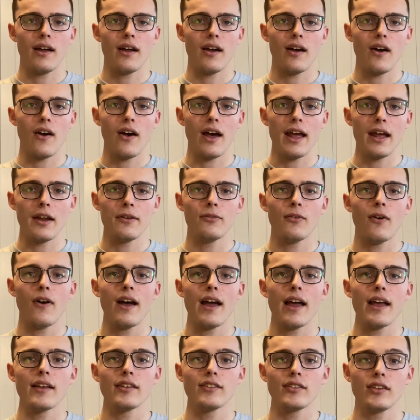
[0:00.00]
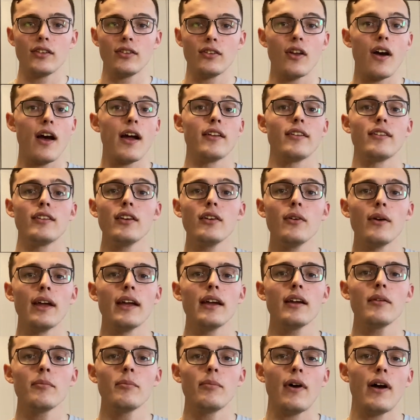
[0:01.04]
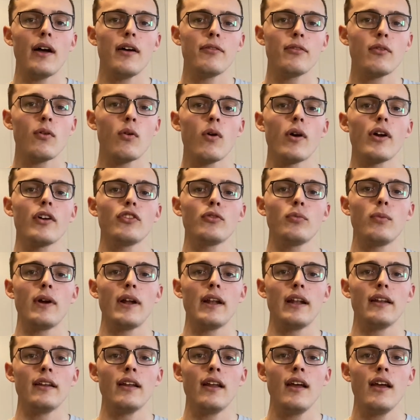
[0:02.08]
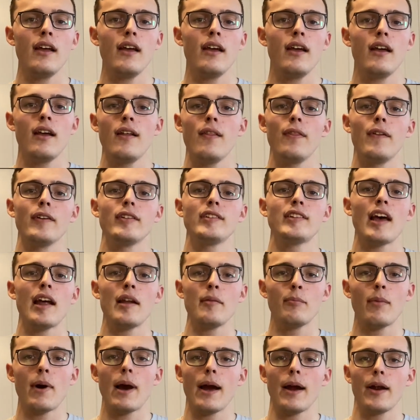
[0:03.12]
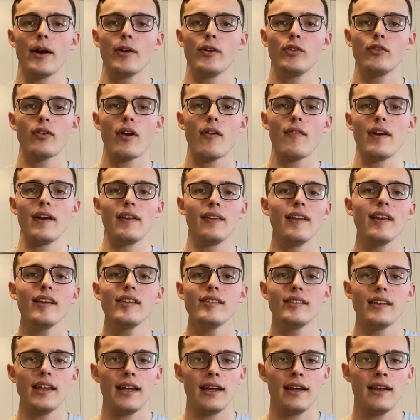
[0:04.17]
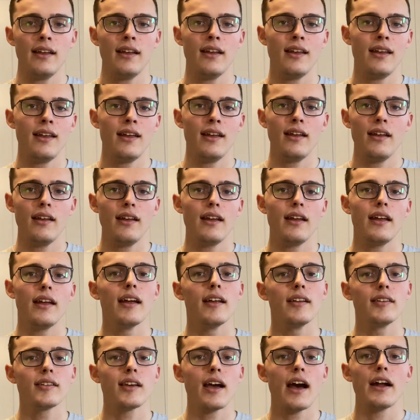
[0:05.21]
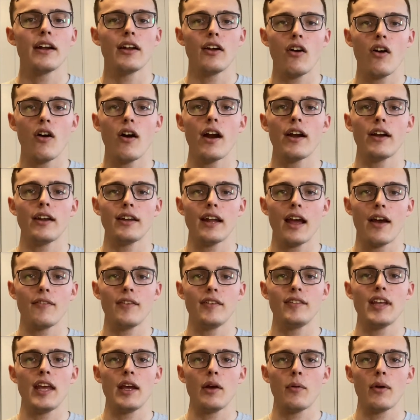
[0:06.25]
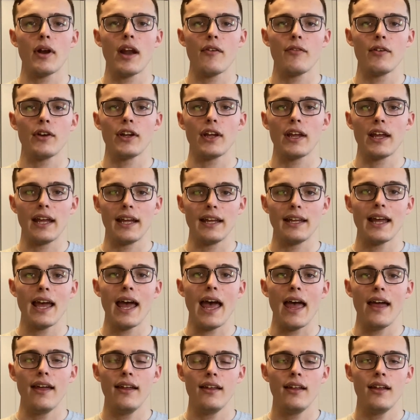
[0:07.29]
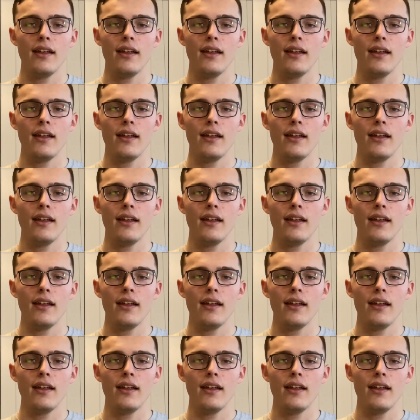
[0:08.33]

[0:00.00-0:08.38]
I advise not doing. But of course, when there's 10 buyers for every listing, it's kind of hard and you have to take whatever you can get.